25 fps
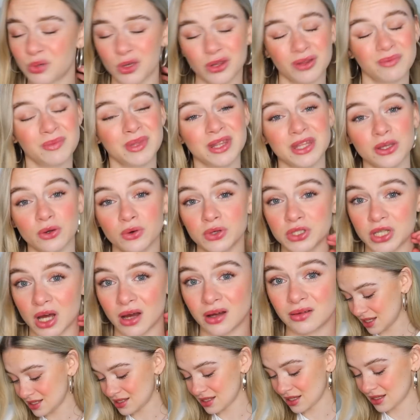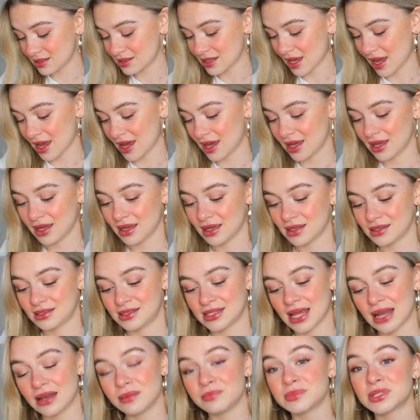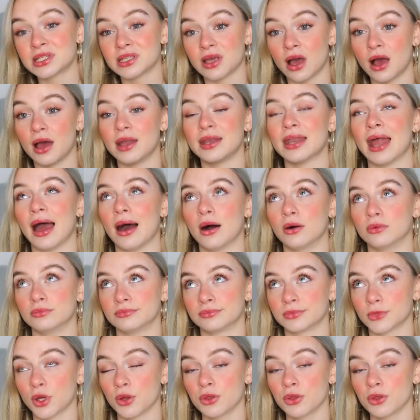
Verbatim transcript: put them in the order this is a denim skirt now